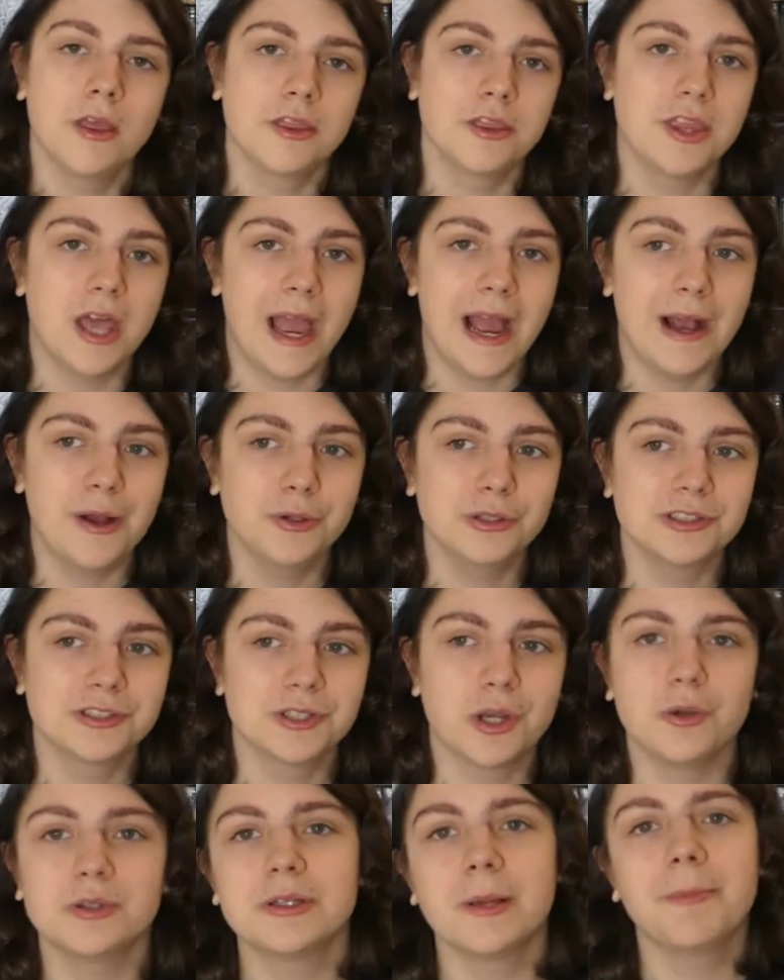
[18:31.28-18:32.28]
the house
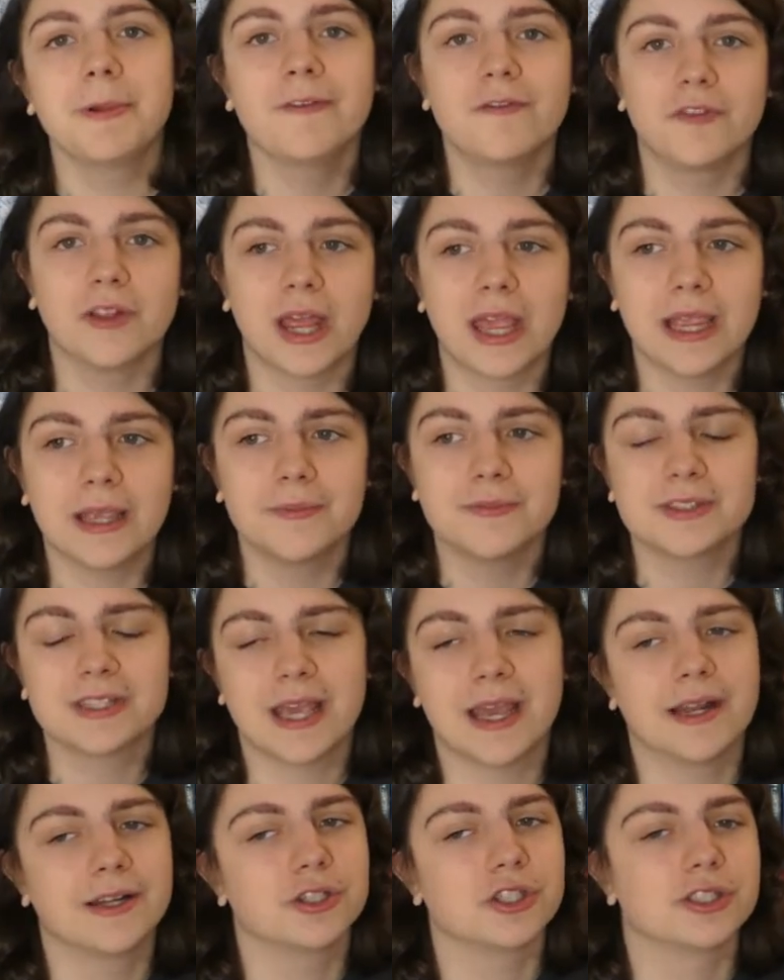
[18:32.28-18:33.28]
goes up in flames
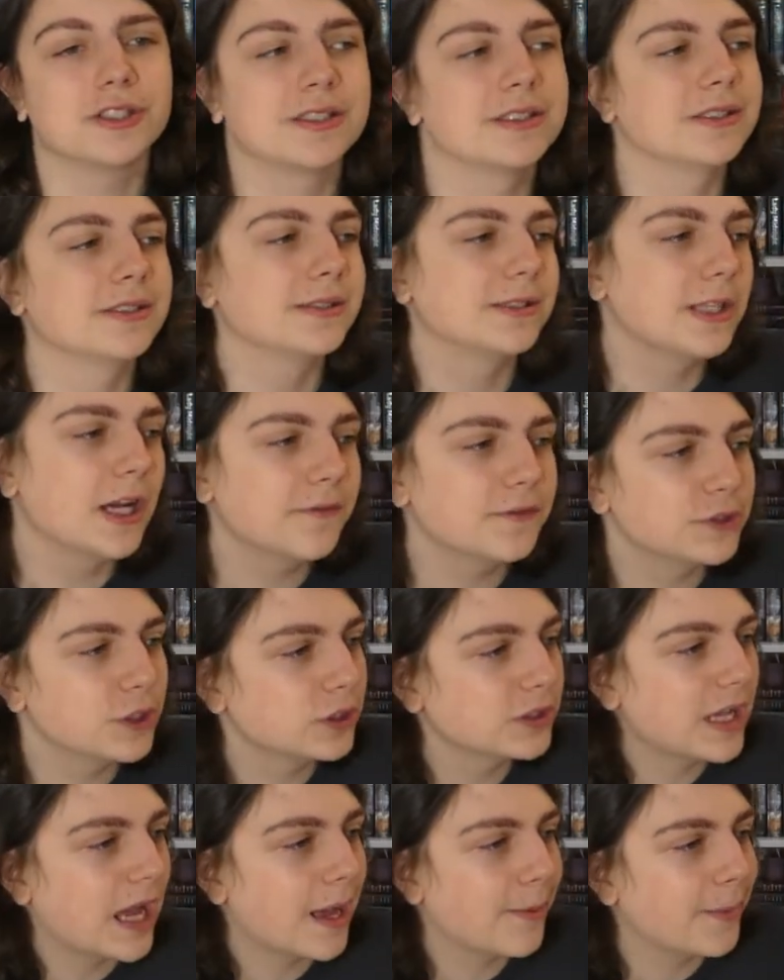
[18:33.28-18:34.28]
and just stuff
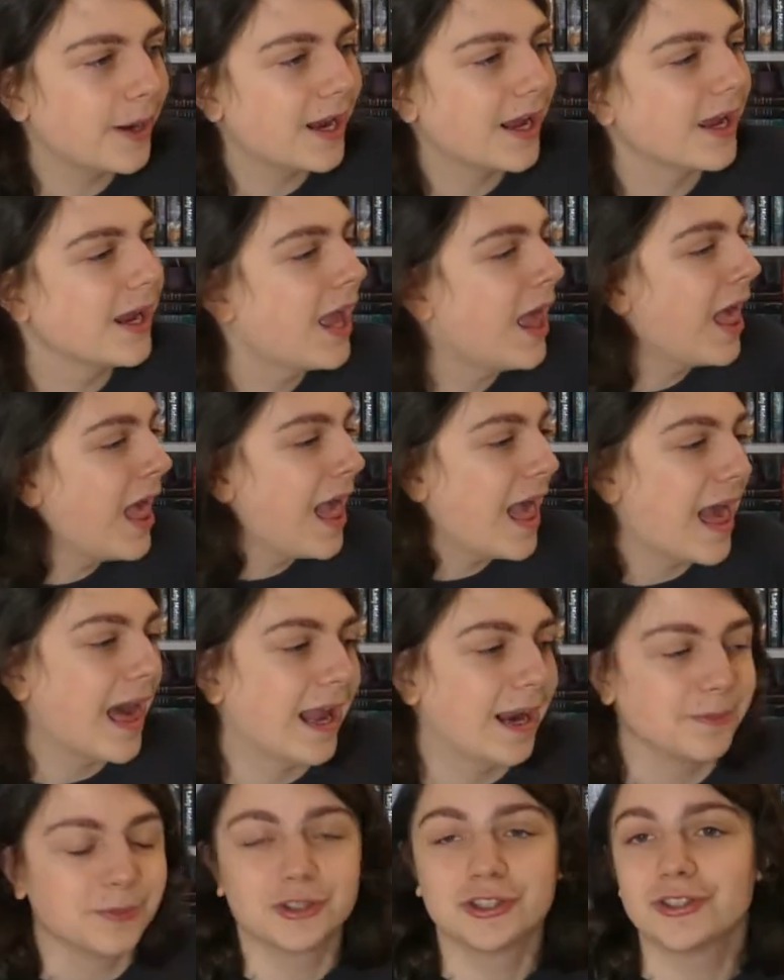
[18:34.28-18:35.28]
starts happening.
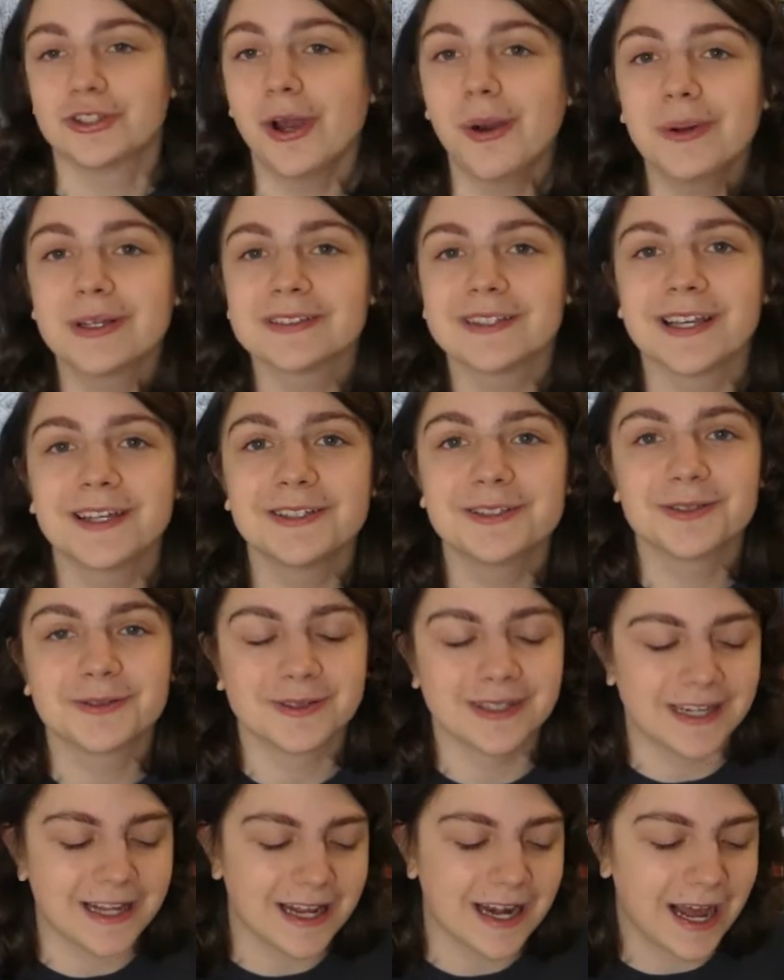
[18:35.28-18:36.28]
And I'm so excited to
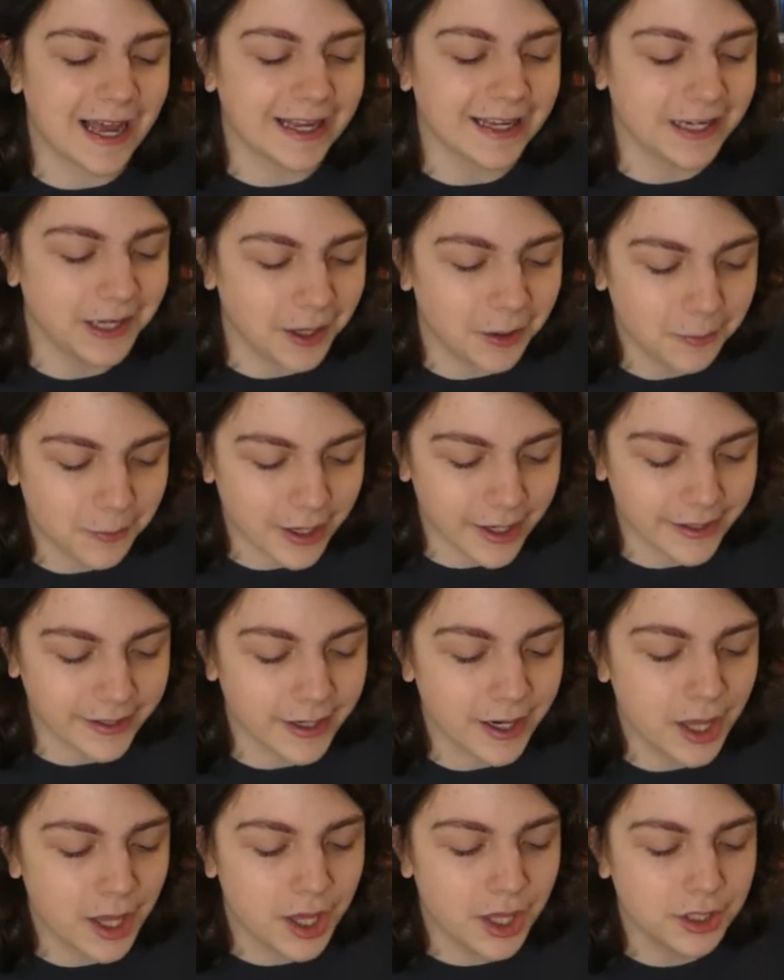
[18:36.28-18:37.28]
read it. I cannot
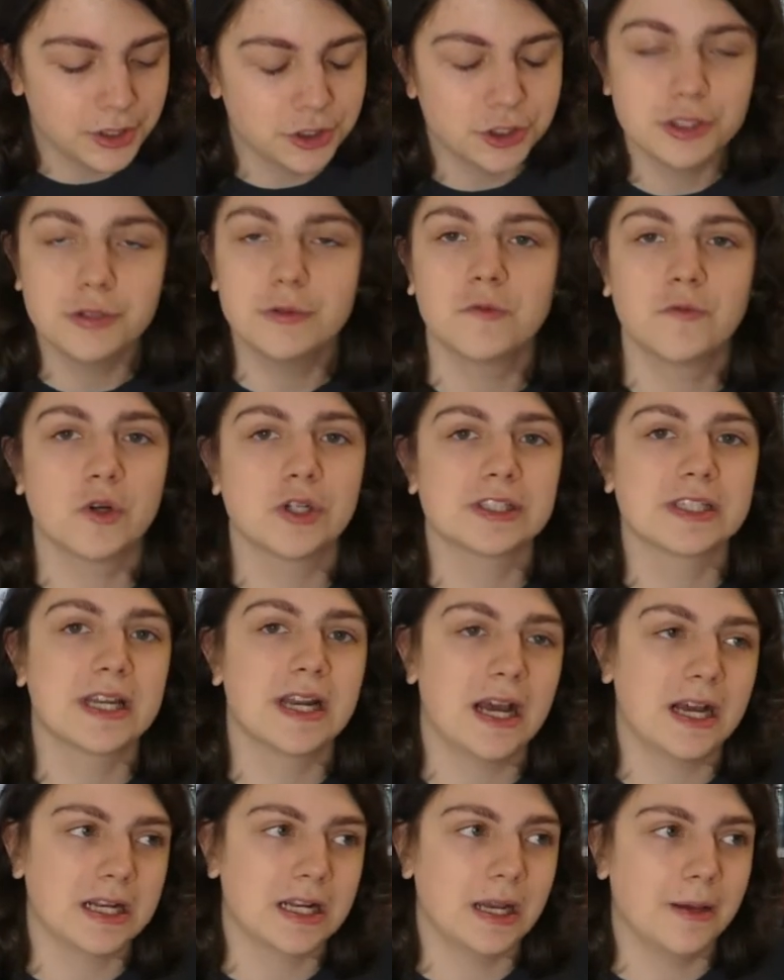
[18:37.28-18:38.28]
wait. June 1st
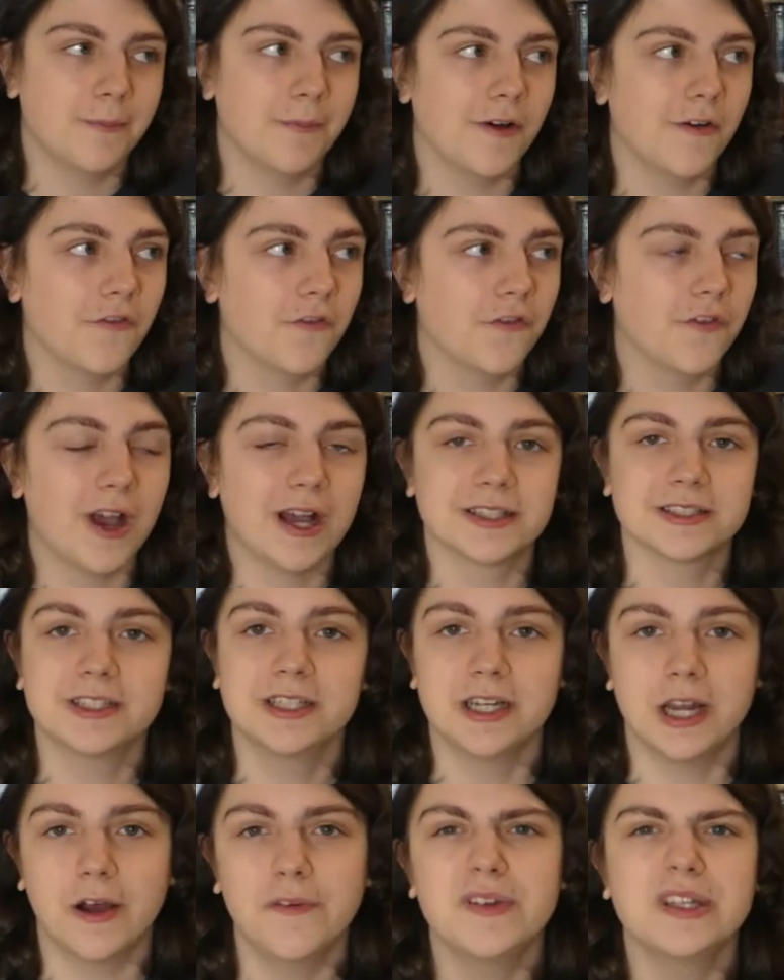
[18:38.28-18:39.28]
cannot come fast
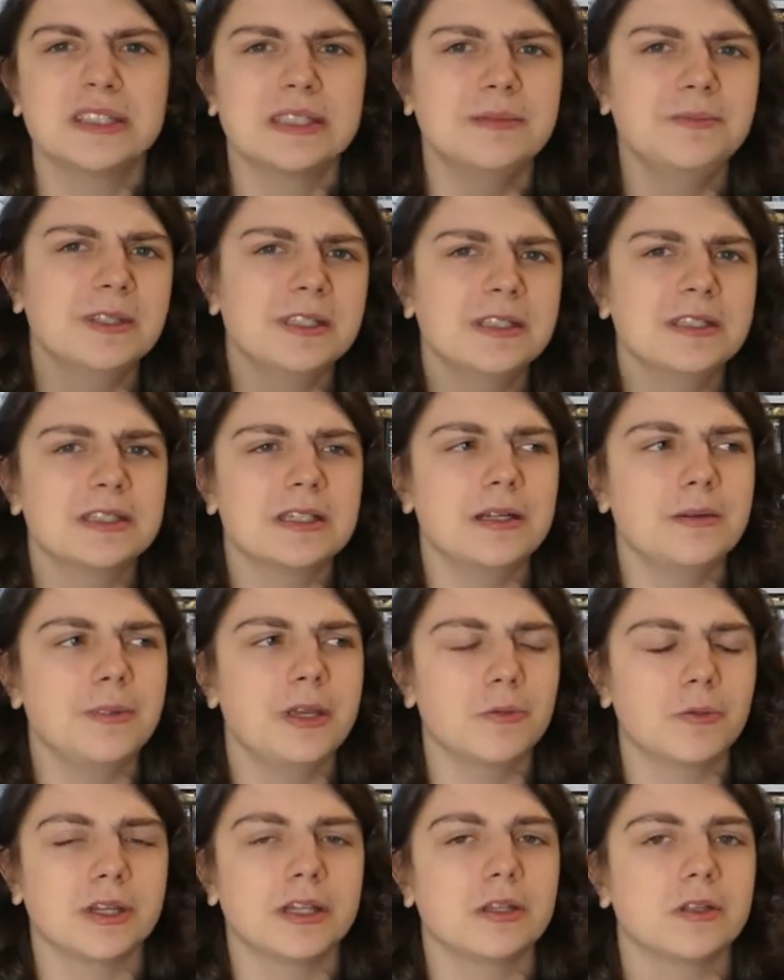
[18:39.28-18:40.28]
enough. It seems like it's going to be
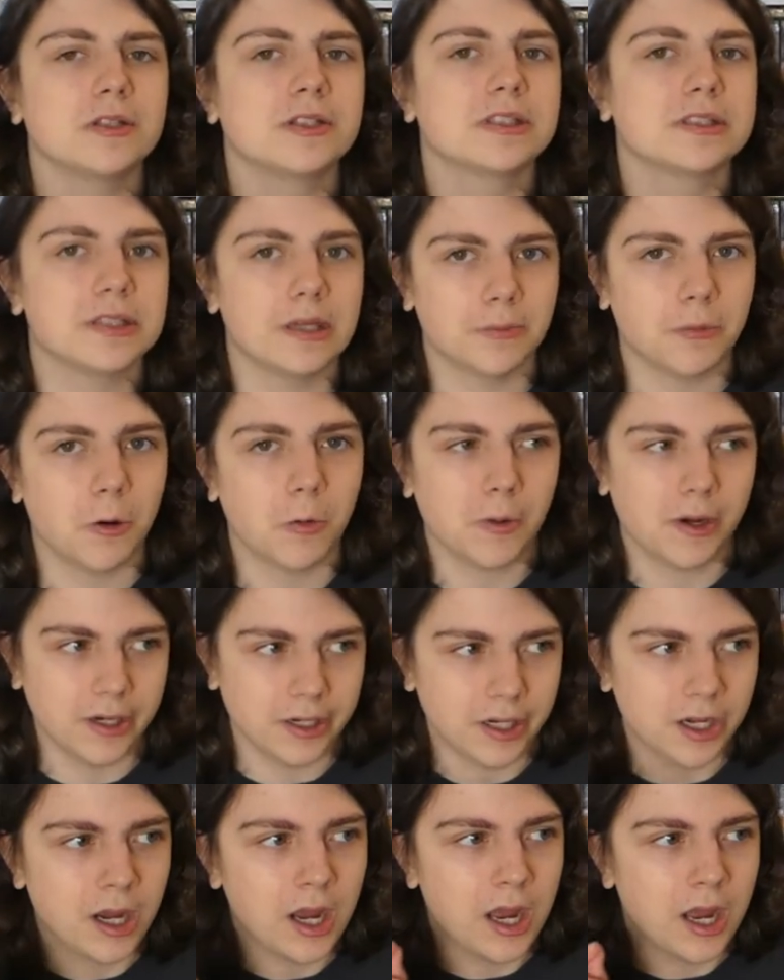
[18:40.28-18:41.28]
a really good summer
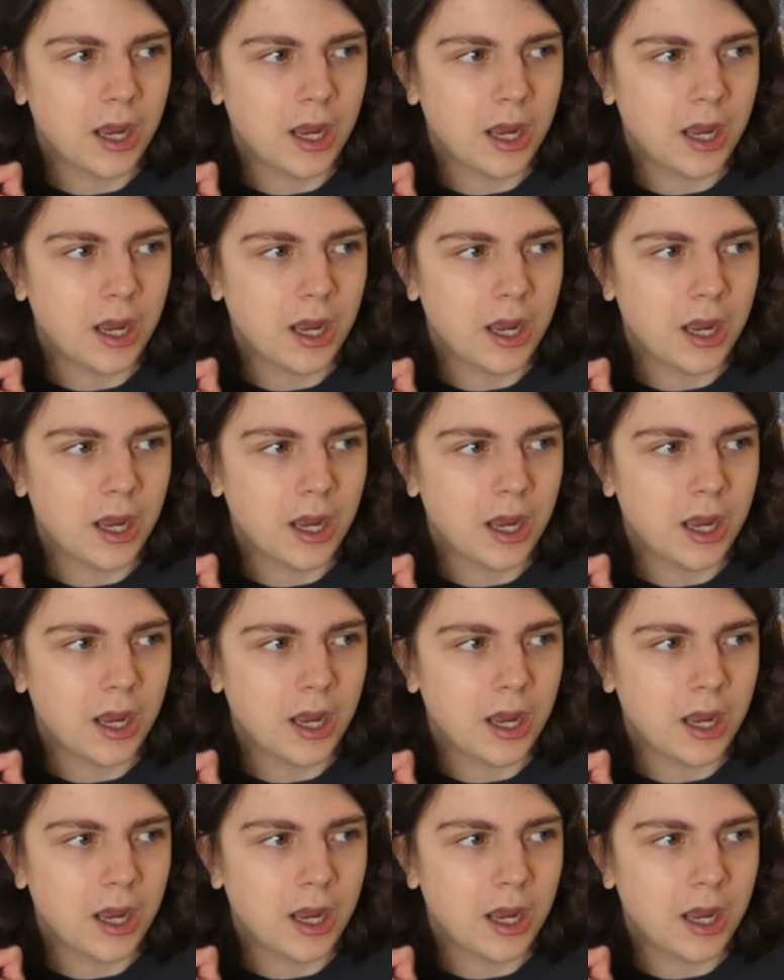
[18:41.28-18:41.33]
read.